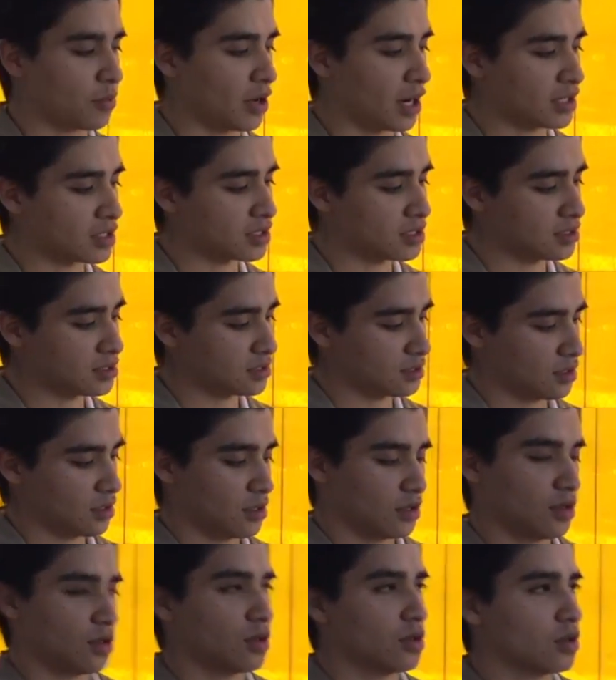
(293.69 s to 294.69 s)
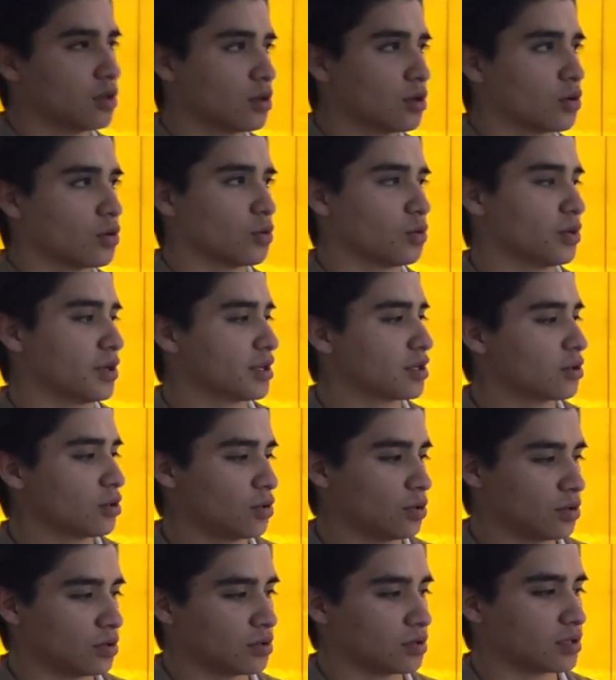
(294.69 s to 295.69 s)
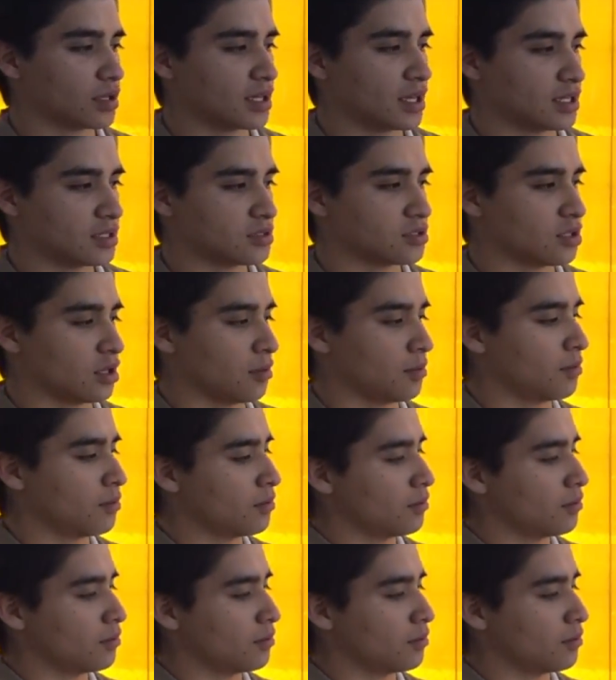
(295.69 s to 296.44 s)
practice, we could get some